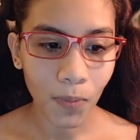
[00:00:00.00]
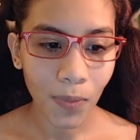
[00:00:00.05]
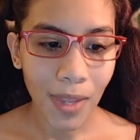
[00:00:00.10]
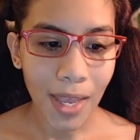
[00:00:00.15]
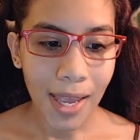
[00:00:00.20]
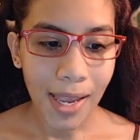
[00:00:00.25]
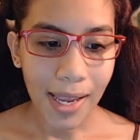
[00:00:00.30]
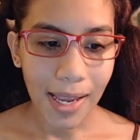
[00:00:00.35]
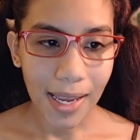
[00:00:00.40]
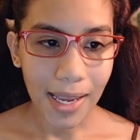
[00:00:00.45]

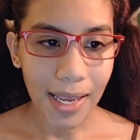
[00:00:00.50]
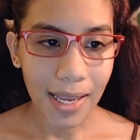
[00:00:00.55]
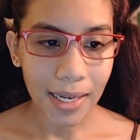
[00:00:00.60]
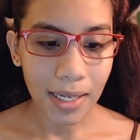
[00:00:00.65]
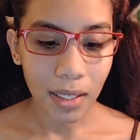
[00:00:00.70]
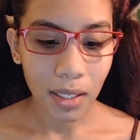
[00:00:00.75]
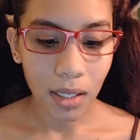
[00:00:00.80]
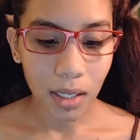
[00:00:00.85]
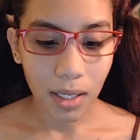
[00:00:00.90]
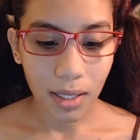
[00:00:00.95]
And
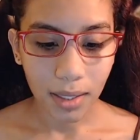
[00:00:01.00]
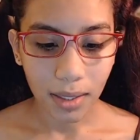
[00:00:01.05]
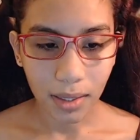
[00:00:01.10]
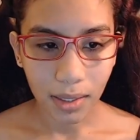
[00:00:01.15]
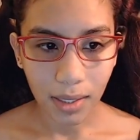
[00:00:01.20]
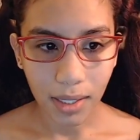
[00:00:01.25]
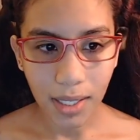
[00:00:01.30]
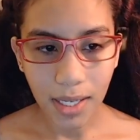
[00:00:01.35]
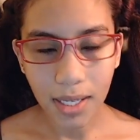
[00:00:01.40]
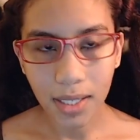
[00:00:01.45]

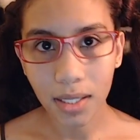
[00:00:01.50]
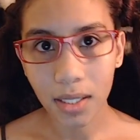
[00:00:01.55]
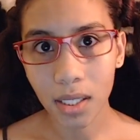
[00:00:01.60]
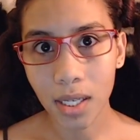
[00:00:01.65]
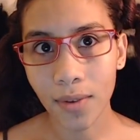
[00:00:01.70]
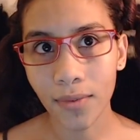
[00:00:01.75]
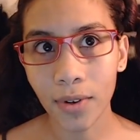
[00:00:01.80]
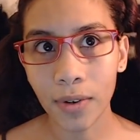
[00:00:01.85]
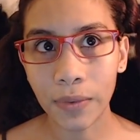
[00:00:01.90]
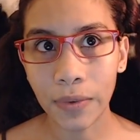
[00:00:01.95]
today's
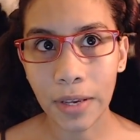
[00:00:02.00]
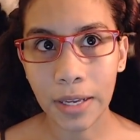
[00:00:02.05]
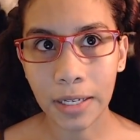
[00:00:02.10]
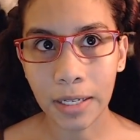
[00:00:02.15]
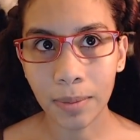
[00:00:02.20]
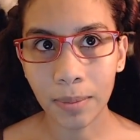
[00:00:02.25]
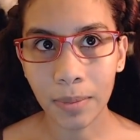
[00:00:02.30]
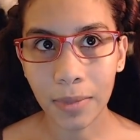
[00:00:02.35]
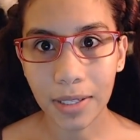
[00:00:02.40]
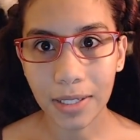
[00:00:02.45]
Discovering Fandom
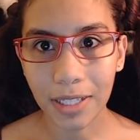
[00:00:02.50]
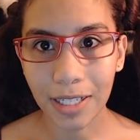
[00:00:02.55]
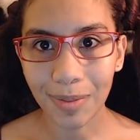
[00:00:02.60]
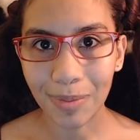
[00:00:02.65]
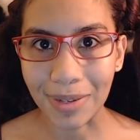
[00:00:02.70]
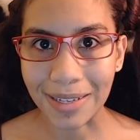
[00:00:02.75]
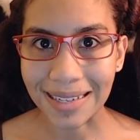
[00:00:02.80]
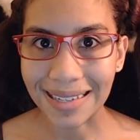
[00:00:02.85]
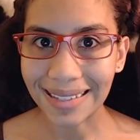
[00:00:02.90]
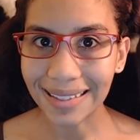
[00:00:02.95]
is going to be
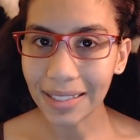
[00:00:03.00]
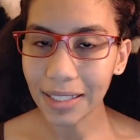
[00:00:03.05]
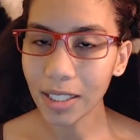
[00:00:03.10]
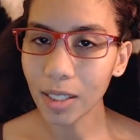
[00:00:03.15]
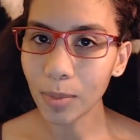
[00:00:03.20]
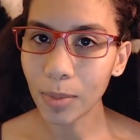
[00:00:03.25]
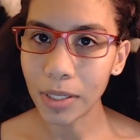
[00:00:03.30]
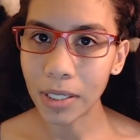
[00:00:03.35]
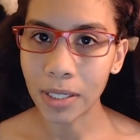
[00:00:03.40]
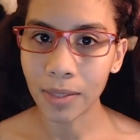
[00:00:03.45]
a little
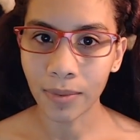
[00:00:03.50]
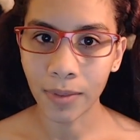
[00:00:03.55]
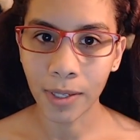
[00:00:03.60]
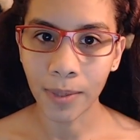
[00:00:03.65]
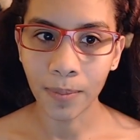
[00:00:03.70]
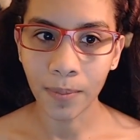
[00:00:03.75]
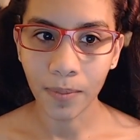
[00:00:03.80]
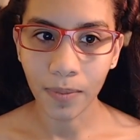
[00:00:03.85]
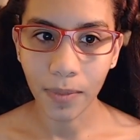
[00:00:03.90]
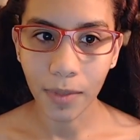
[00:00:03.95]
bit different,
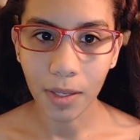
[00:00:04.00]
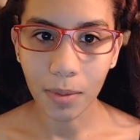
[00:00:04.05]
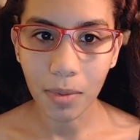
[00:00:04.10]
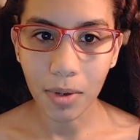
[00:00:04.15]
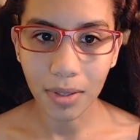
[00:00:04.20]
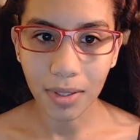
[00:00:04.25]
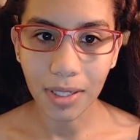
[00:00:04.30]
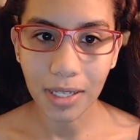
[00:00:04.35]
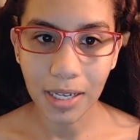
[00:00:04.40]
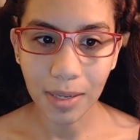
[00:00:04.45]

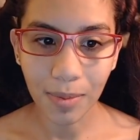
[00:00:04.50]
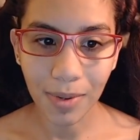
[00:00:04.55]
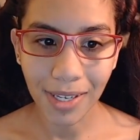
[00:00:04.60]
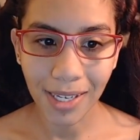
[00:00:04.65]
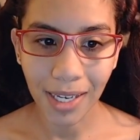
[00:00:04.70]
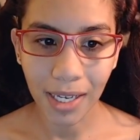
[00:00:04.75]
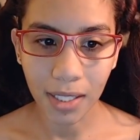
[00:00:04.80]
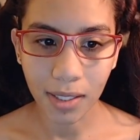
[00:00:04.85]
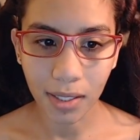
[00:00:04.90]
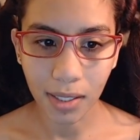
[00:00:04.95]
mostly
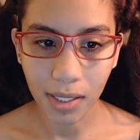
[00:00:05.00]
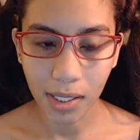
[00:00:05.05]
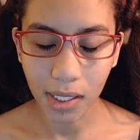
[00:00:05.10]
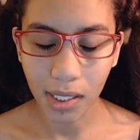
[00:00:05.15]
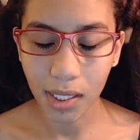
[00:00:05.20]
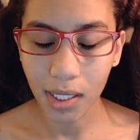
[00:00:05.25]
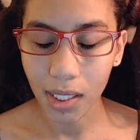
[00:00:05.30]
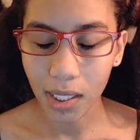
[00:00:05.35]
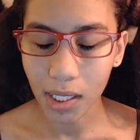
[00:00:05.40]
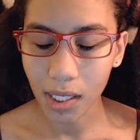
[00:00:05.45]
because
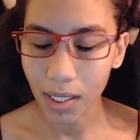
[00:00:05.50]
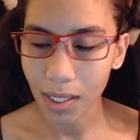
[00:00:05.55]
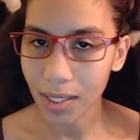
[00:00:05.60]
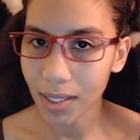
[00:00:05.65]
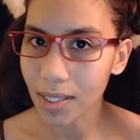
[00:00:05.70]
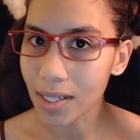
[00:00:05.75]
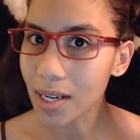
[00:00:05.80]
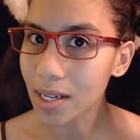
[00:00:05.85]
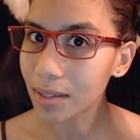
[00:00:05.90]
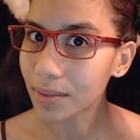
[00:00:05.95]
it's
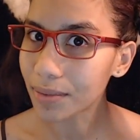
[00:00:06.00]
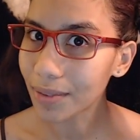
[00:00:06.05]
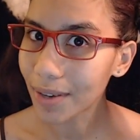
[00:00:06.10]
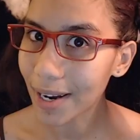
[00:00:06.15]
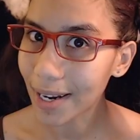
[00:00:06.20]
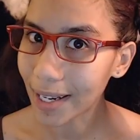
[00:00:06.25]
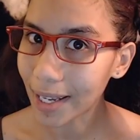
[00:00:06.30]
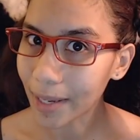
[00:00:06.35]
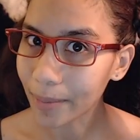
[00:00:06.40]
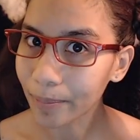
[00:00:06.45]
not
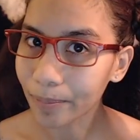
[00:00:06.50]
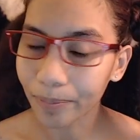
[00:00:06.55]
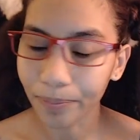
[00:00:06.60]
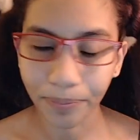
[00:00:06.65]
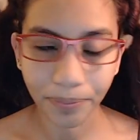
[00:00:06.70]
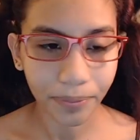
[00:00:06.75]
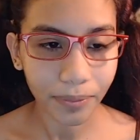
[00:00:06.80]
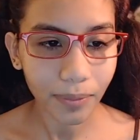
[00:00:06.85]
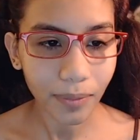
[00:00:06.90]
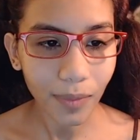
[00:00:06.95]
Friday,
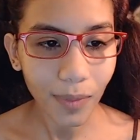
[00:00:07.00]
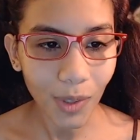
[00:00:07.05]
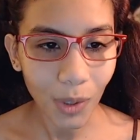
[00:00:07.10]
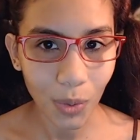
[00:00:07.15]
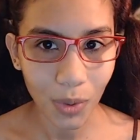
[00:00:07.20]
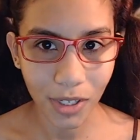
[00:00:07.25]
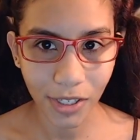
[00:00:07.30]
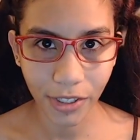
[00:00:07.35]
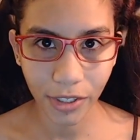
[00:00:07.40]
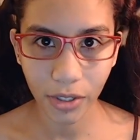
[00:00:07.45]
which
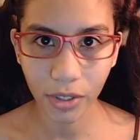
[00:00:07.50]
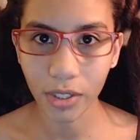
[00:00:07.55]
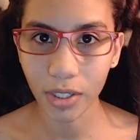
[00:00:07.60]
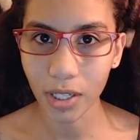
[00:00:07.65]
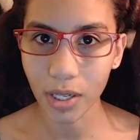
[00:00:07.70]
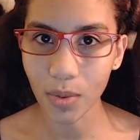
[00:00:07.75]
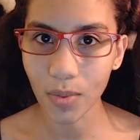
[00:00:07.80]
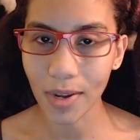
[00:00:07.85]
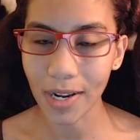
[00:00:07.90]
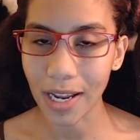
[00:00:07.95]
is usually
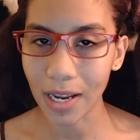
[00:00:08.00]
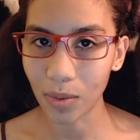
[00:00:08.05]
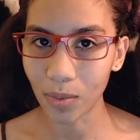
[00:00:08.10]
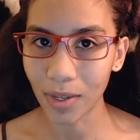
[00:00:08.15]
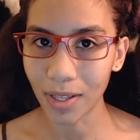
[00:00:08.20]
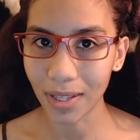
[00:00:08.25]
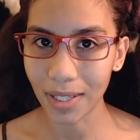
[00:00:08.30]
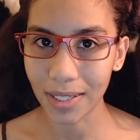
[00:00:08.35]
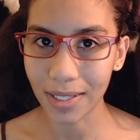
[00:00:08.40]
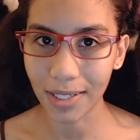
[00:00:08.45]
when I want
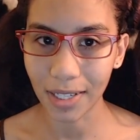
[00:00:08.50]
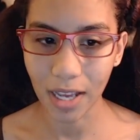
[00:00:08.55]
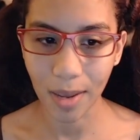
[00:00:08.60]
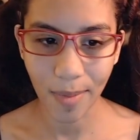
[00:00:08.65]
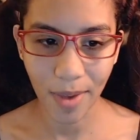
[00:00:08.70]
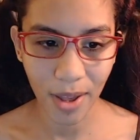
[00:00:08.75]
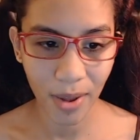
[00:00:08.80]
these to come out.